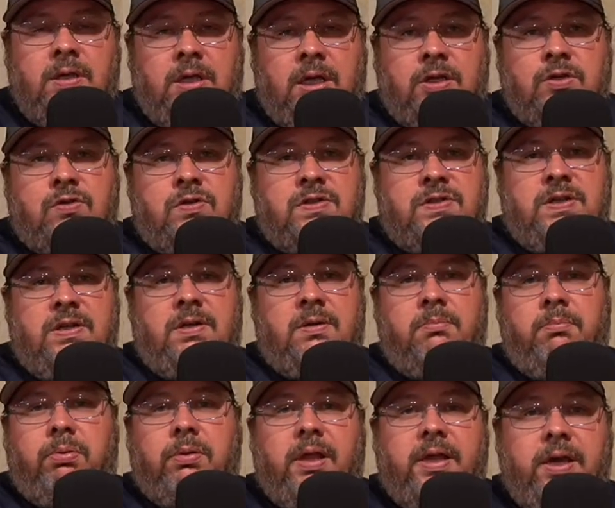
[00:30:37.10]
interested
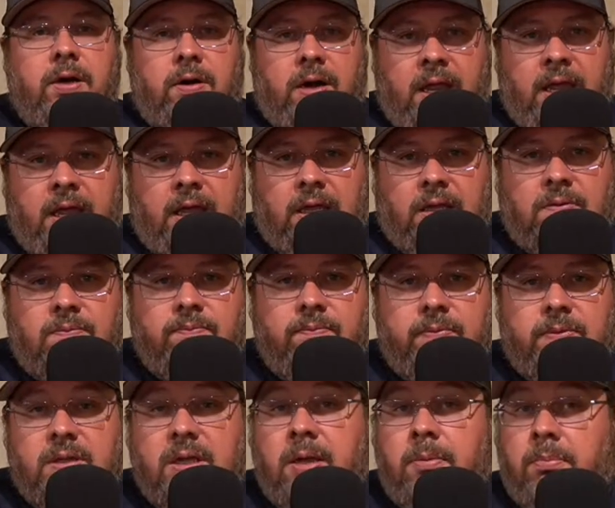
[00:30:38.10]
in player A,
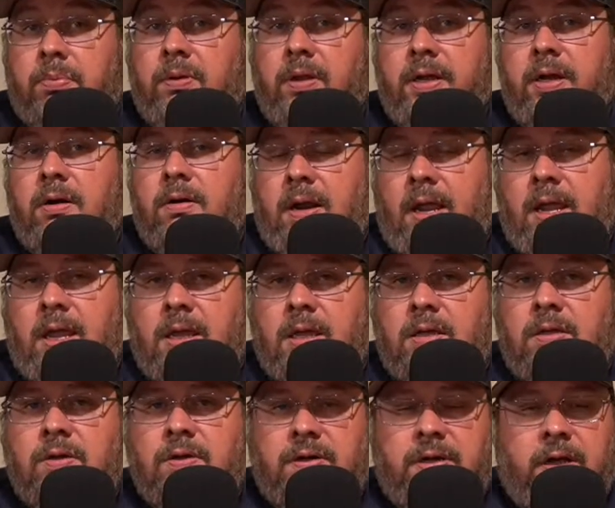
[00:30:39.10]
and player
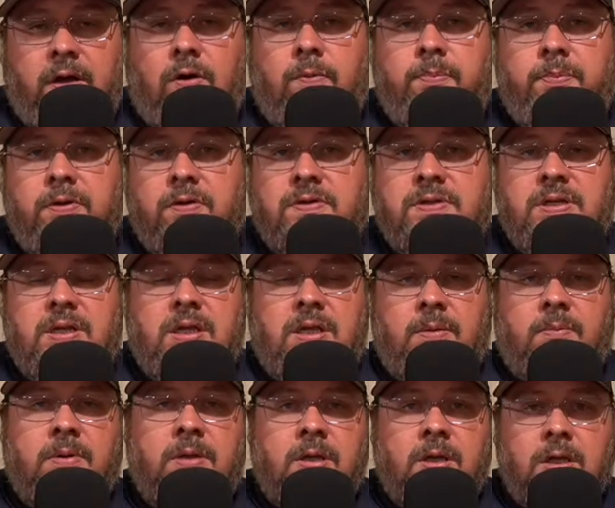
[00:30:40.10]
A could help your
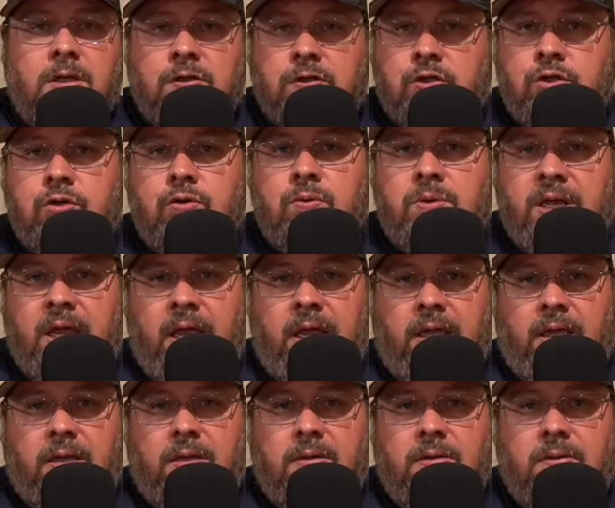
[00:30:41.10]
team
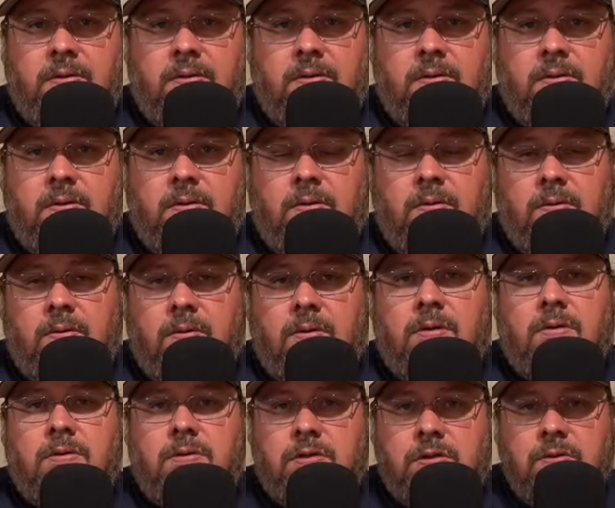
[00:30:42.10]
today,
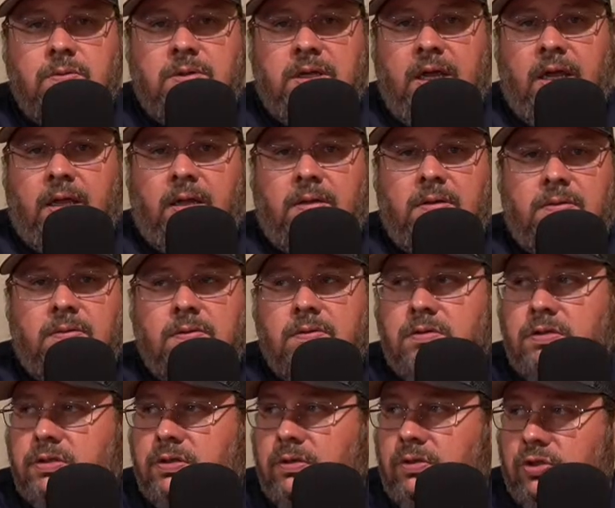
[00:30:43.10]

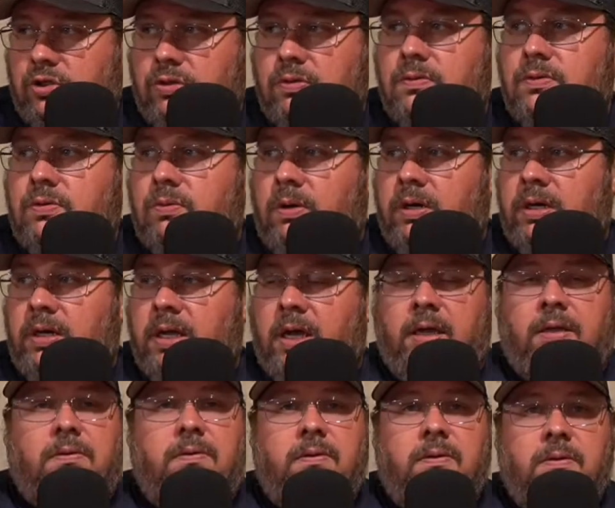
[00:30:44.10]
June
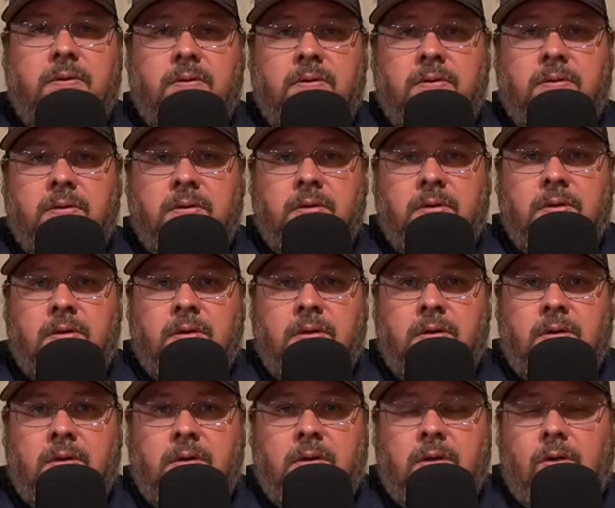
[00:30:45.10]
29th,
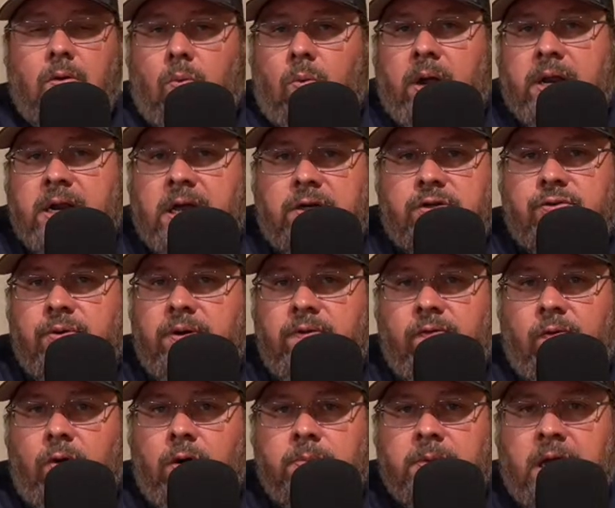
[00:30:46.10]
why not trade
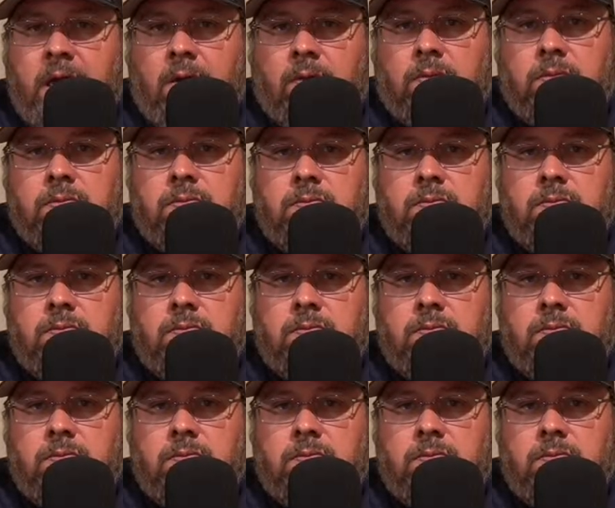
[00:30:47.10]
for him now?